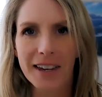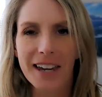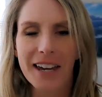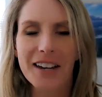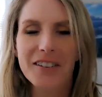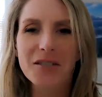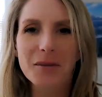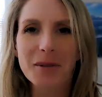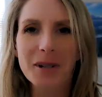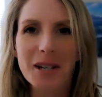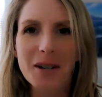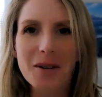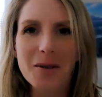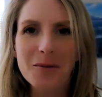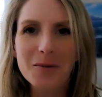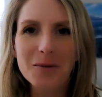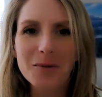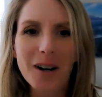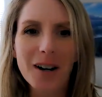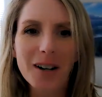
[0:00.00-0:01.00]
Hey, everybody,
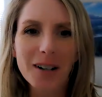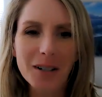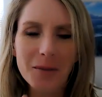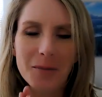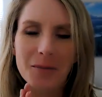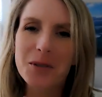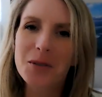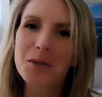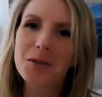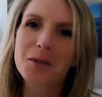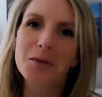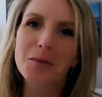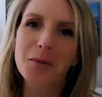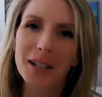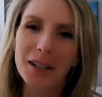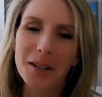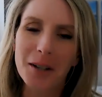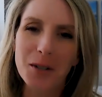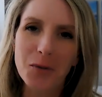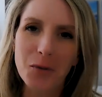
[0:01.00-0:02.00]
welcome to
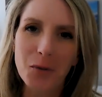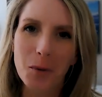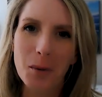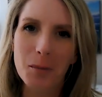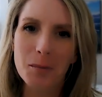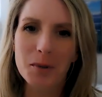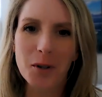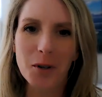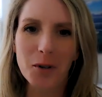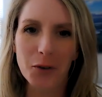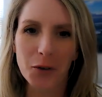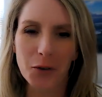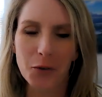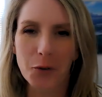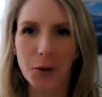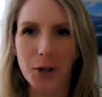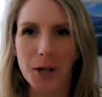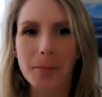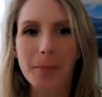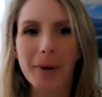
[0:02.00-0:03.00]
Weight Loss for Women Over
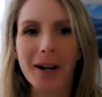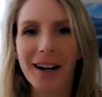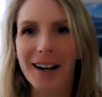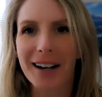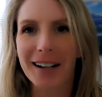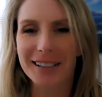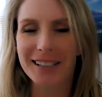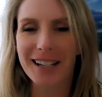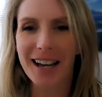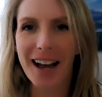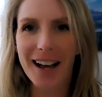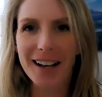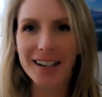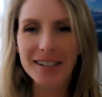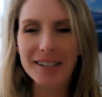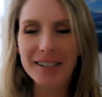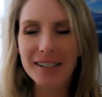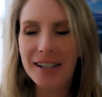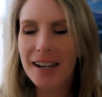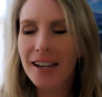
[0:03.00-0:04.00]
40
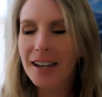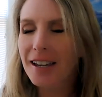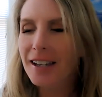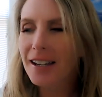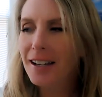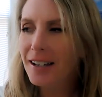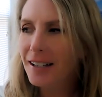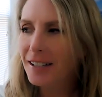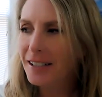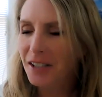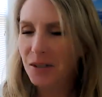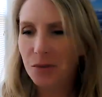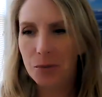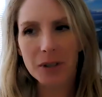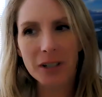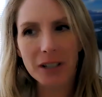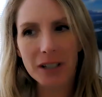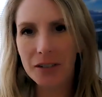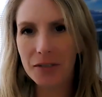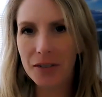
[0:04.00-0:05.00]
podcast. Just
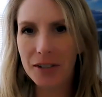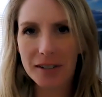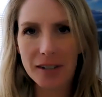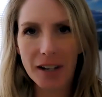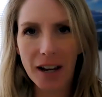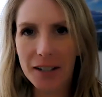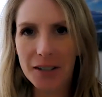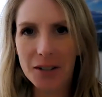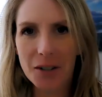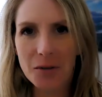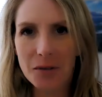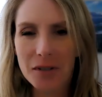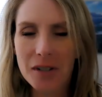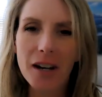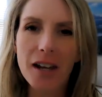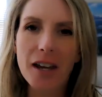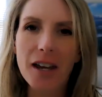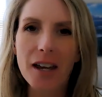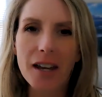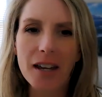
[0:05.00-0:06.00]
want to give a side note
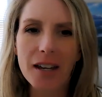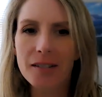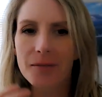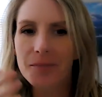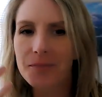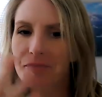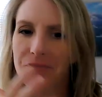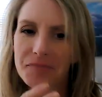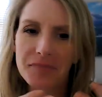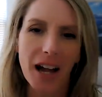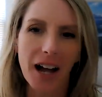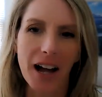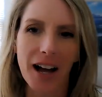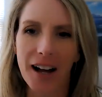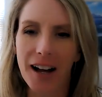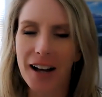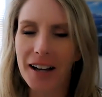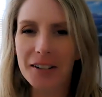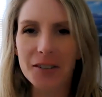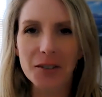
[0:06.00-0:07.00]
today.
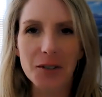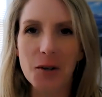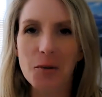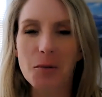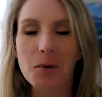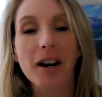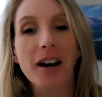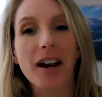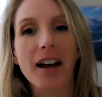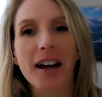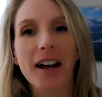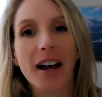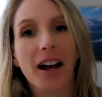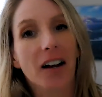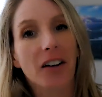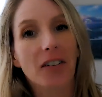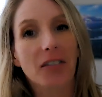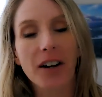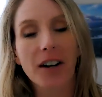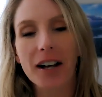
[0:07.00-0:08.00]
I don't know what I
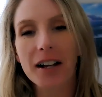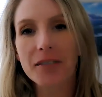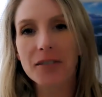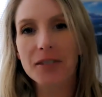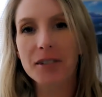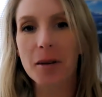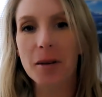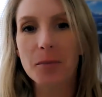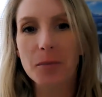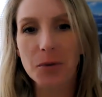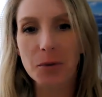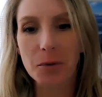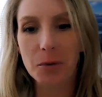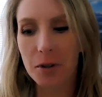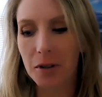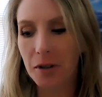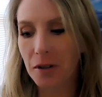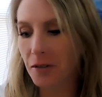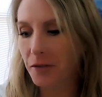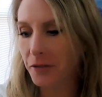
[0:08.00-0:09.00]
have. I have some
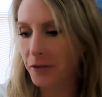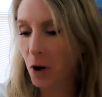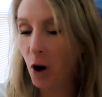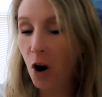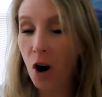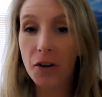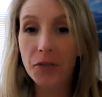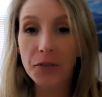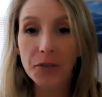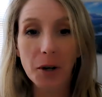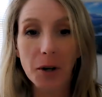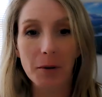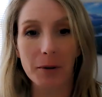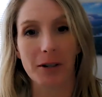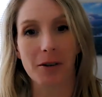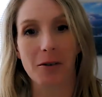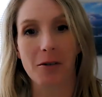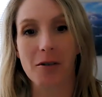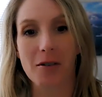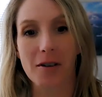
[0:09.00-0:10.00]
sort of cough
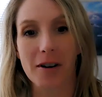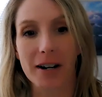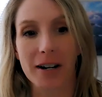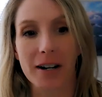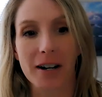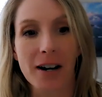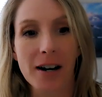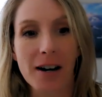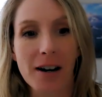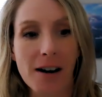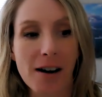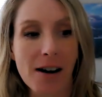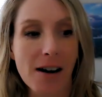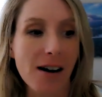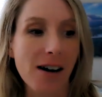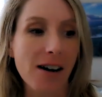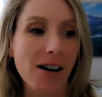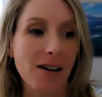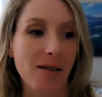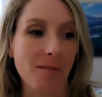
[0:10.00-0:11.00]
going on.
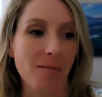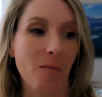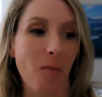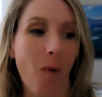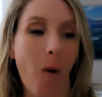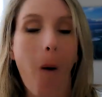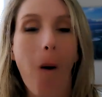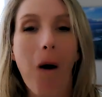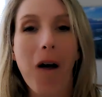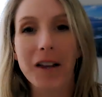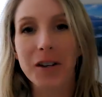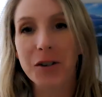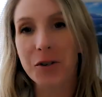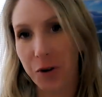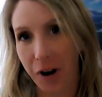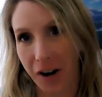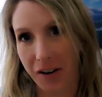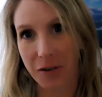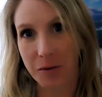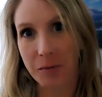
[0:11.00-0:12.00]
Um, it's
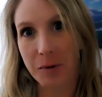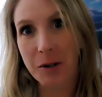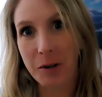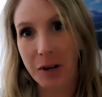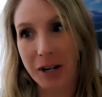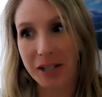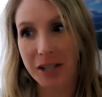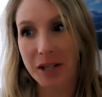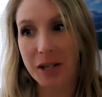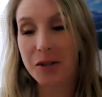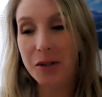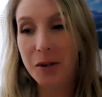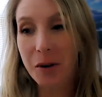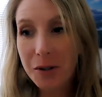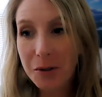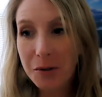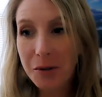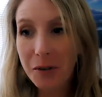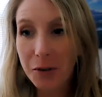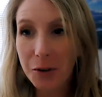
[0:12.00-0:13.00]
driving me crazy. So
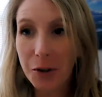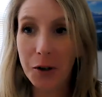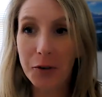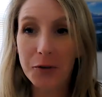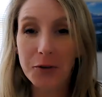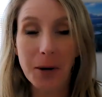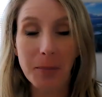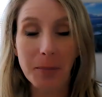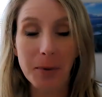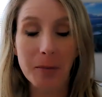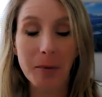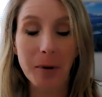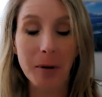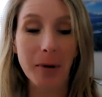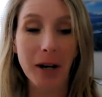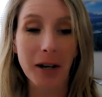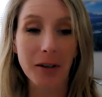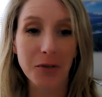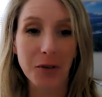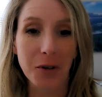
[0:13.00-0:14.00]
I do have a cough drop in my
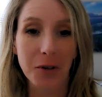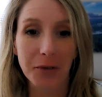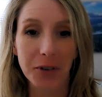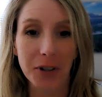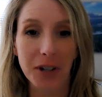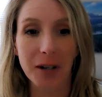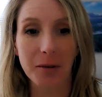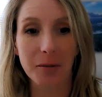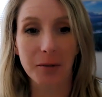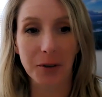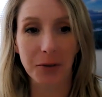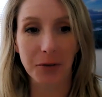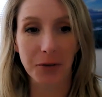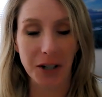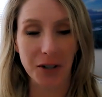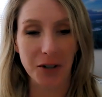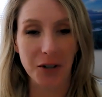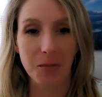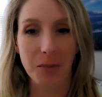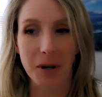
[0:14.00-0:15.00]
mouth. So hopefully that won't
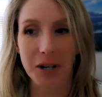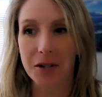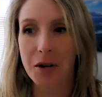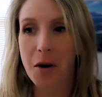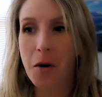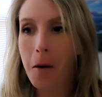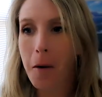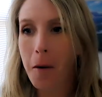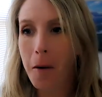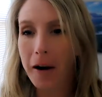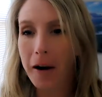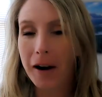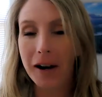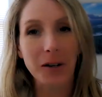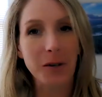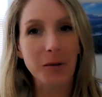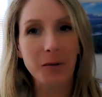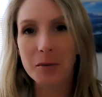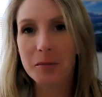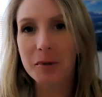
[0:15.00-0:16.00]
affect too much. I
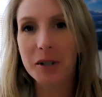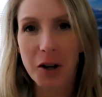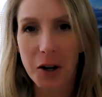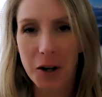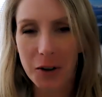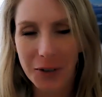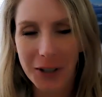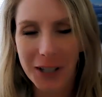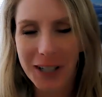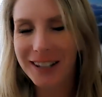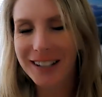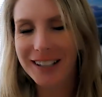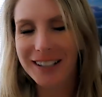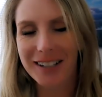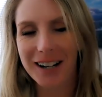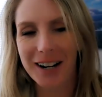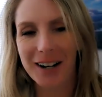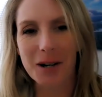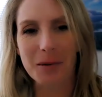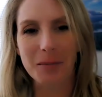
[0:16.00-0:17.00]
don't want to be coughing the
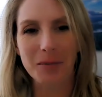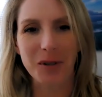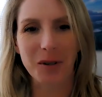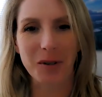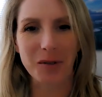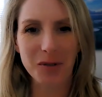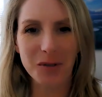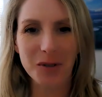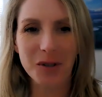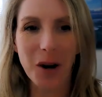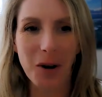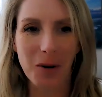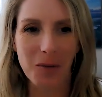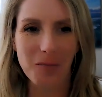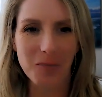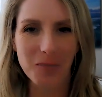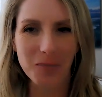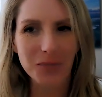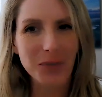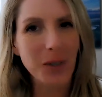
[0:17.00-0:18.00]
entire episode. So,
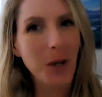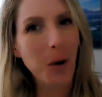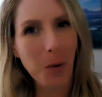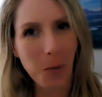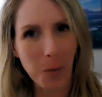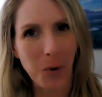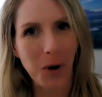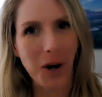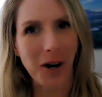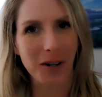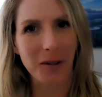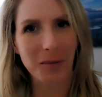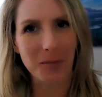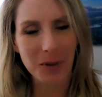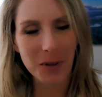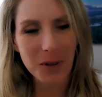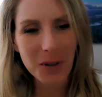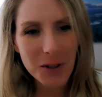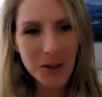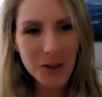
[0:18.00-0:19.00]
welcome
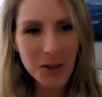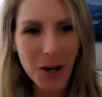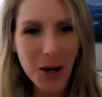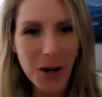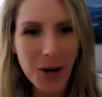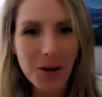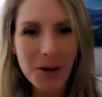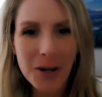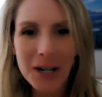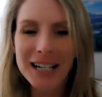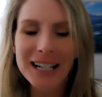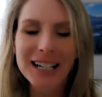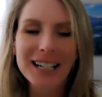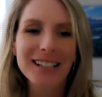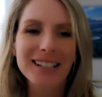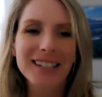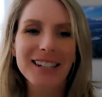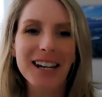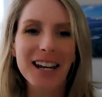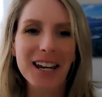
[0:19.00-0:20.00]
to the show.
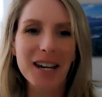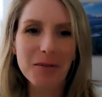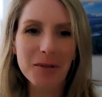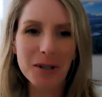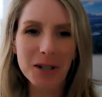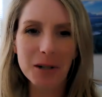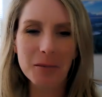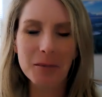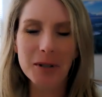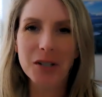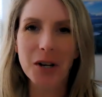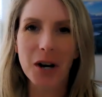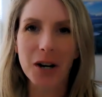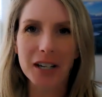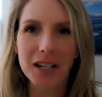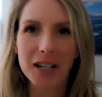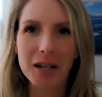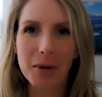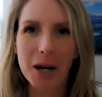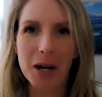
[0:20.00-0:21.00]
Today, we're going to be
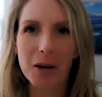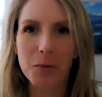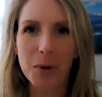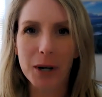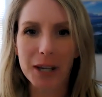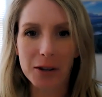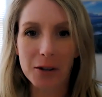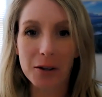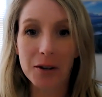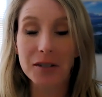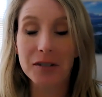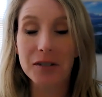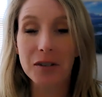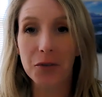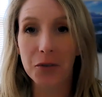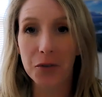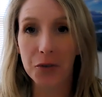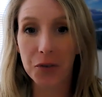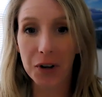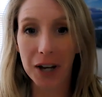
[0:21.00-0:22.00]
talking about weight loss
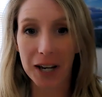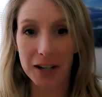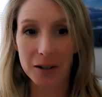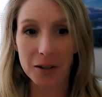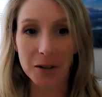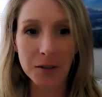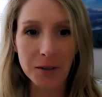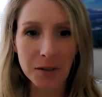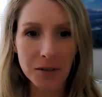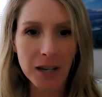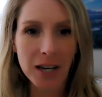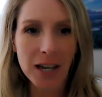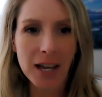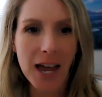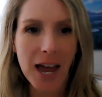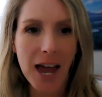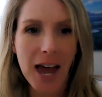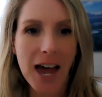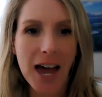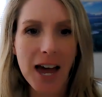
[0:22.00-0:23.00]
fails
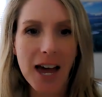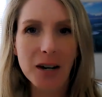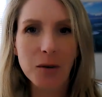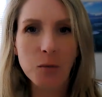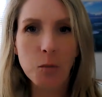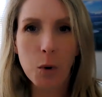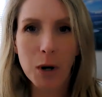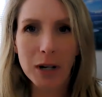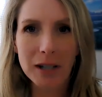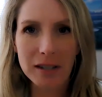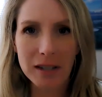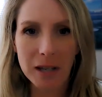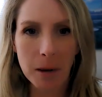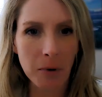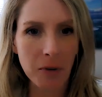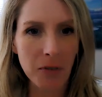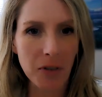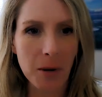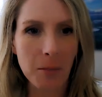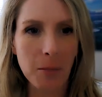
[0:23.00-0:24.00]
and what
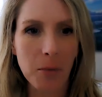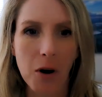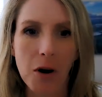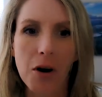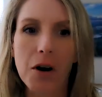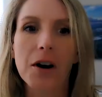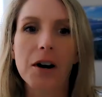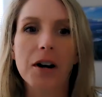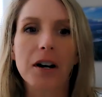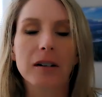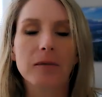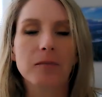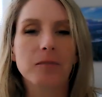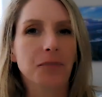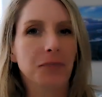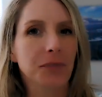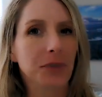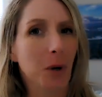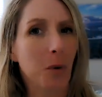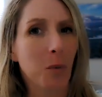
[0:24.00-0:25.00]
some of them are.
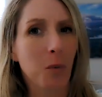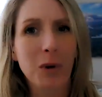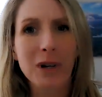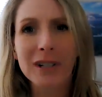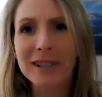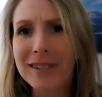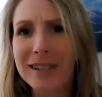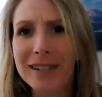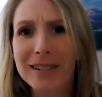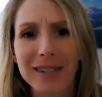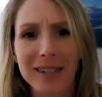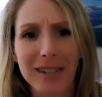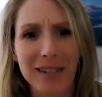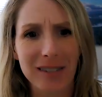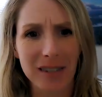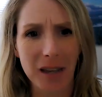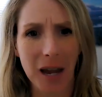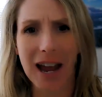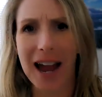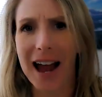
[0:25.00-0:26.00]
What does
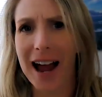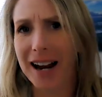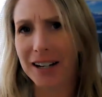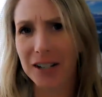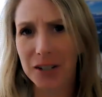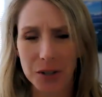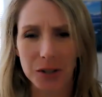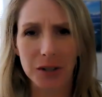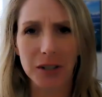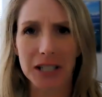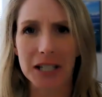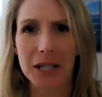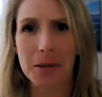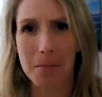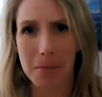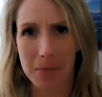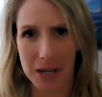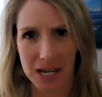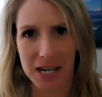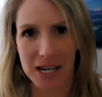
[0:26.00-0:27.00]
this actually
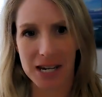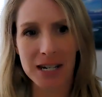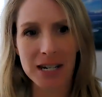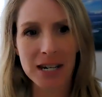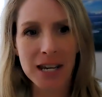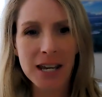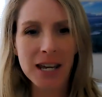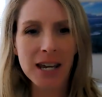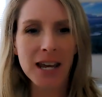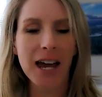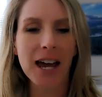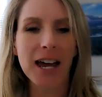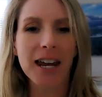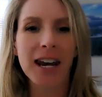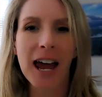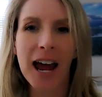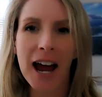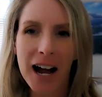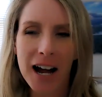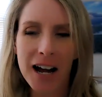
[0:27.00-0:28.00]
mean
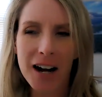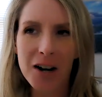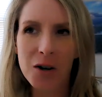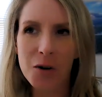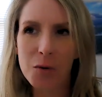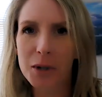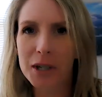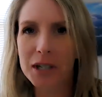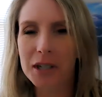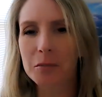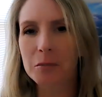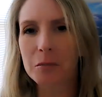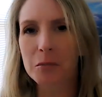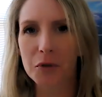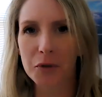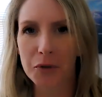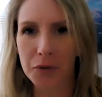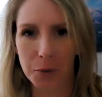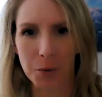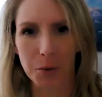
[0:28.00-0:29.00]
and how we can
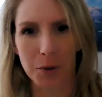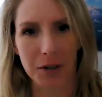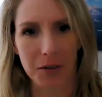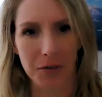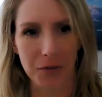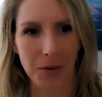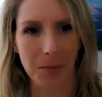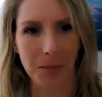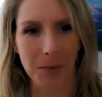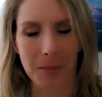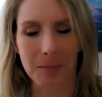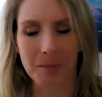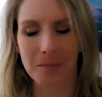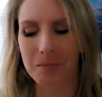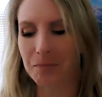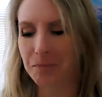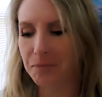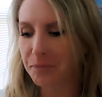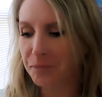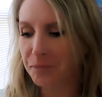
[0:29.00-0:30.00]
move forward from them?